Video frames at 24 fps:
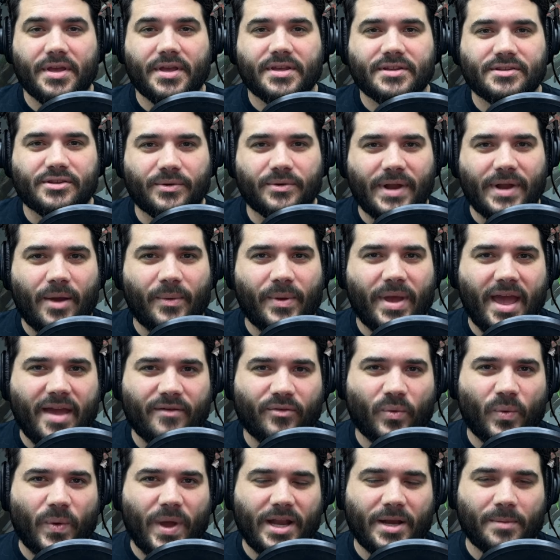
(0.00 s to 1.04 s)
So now we have
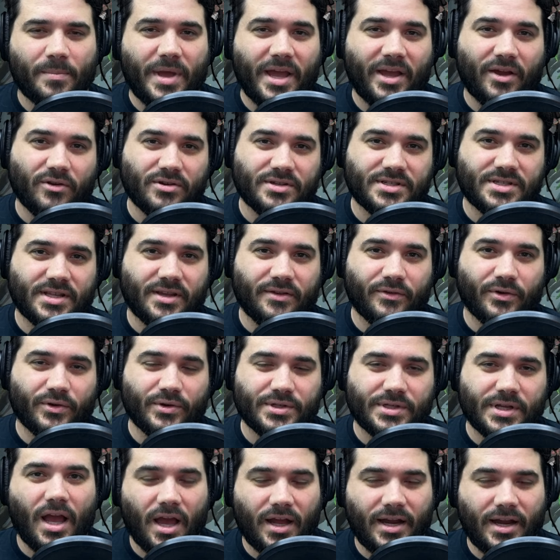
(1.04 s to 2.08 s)
a way to make our
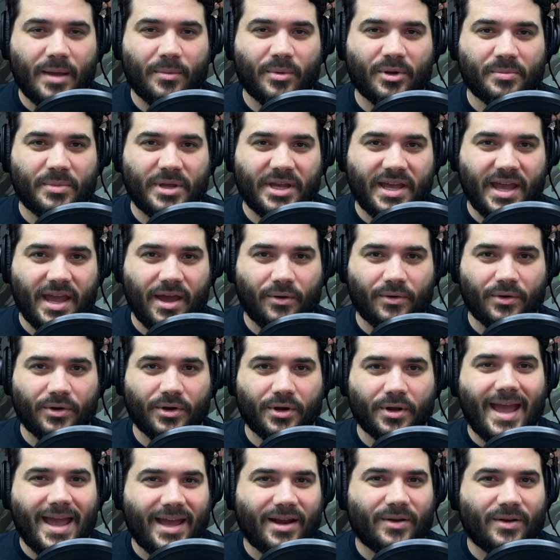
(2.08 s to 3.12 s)
slivers unable to be
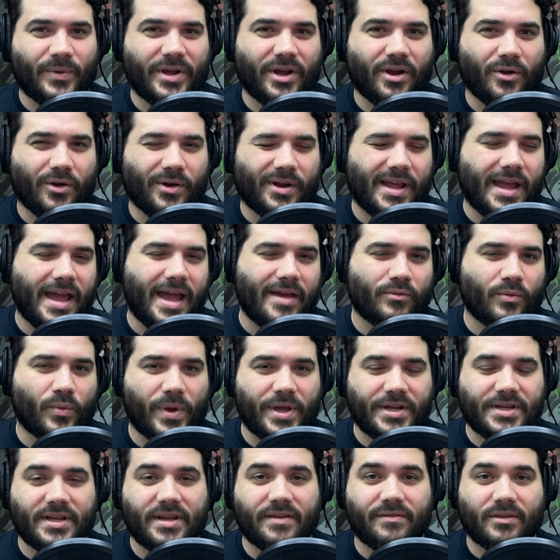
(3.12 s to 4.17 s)
countered, and we already have a
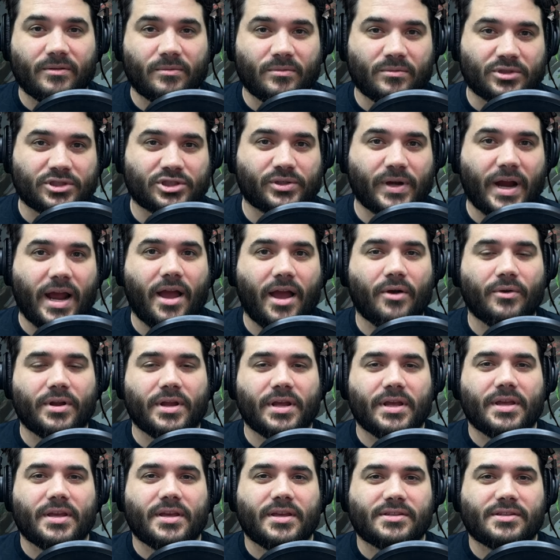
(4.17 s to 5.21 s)
way to give them shroud,
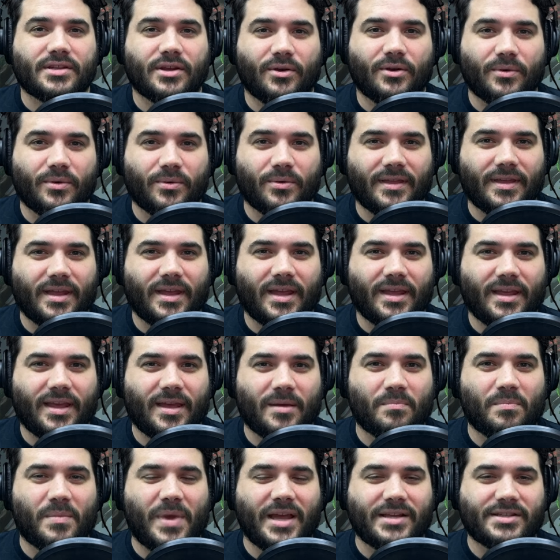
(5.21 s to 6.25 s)
so
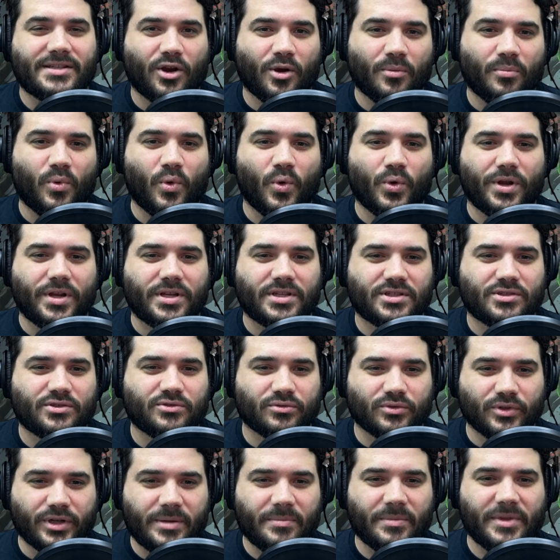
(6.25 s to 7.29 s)
it makes our board
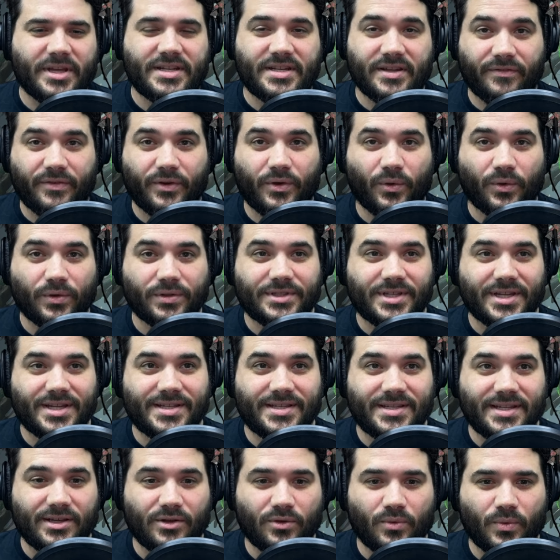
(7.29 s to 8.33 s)
extremely difficult to
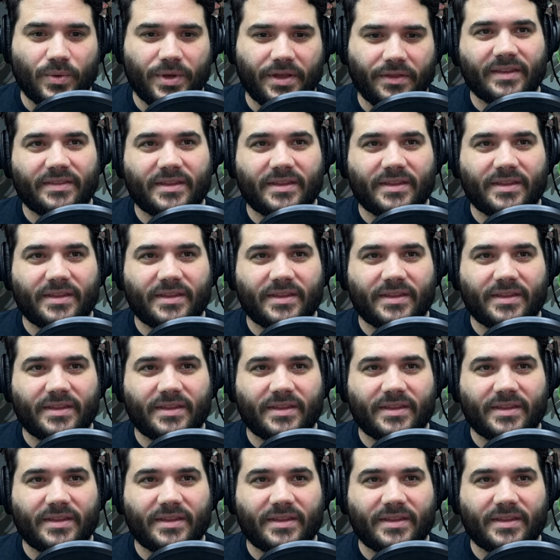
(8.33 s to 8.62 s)
deal with.